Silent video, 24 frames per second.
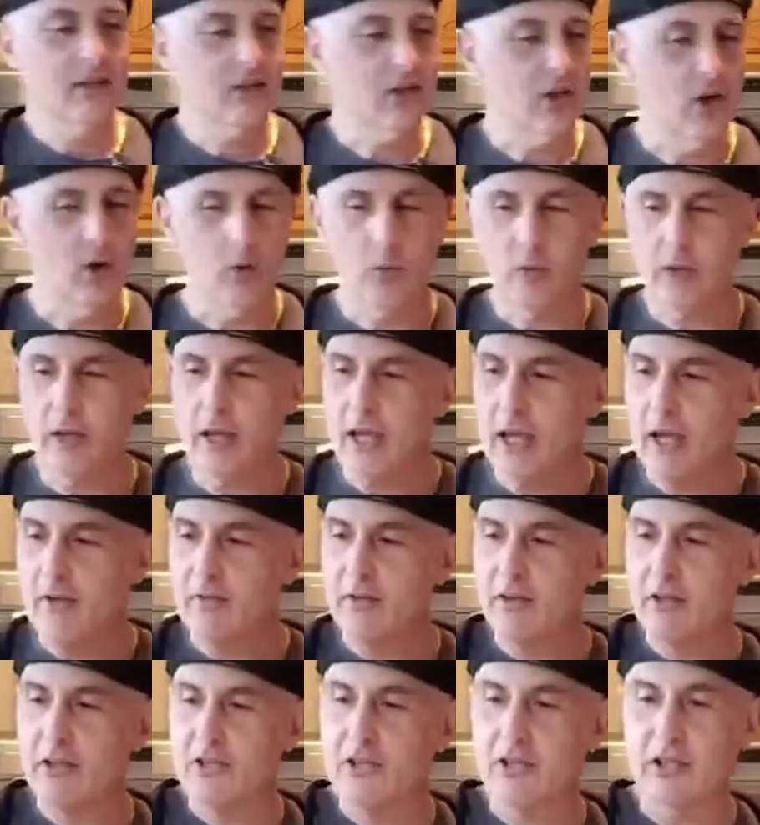So what I have
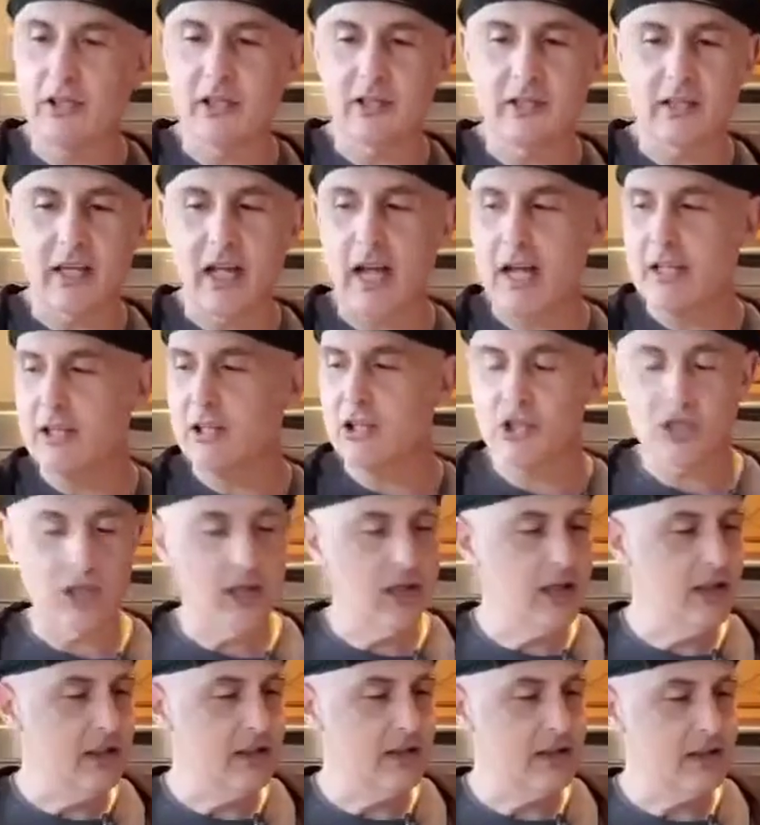is the lasagna
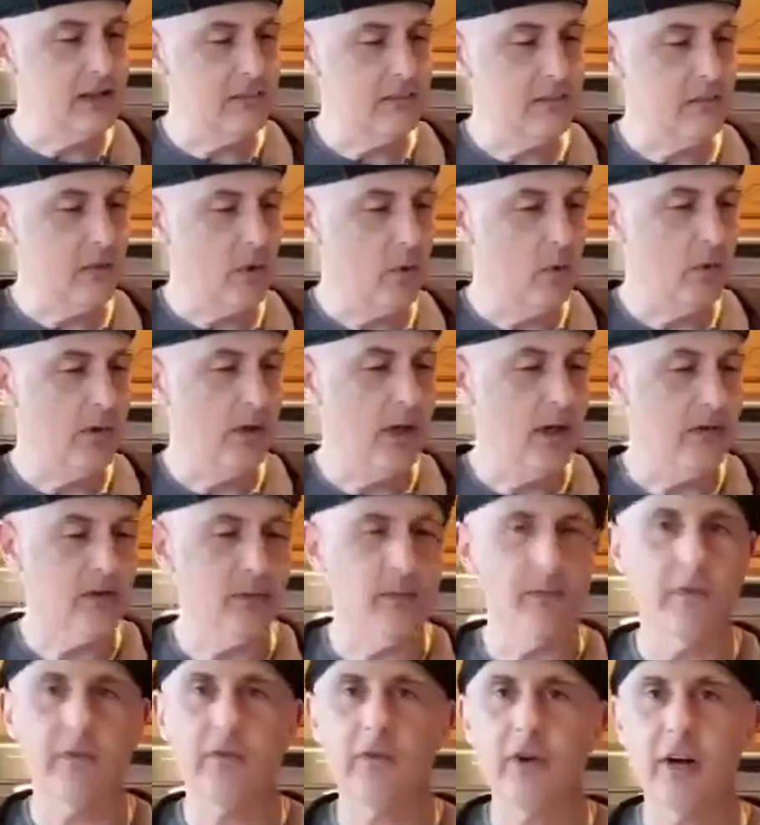sheets. We have
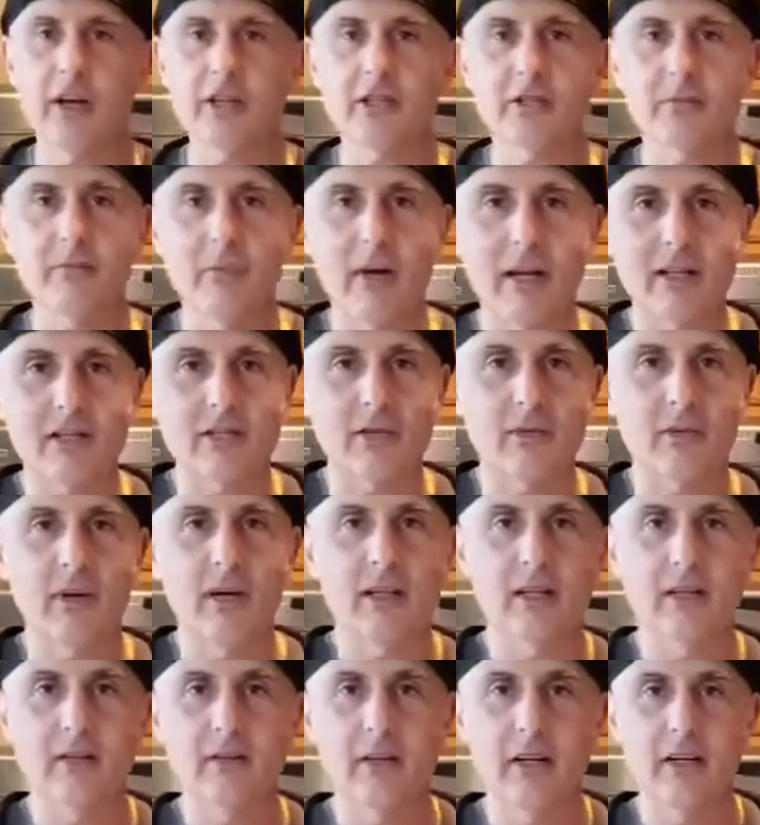some fresh
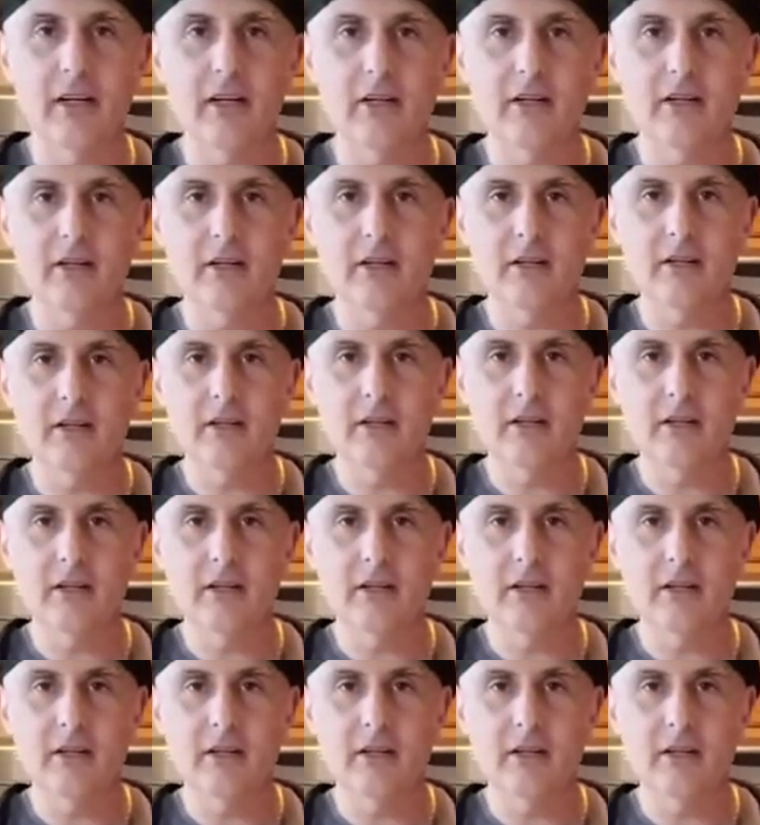mozzarella right here.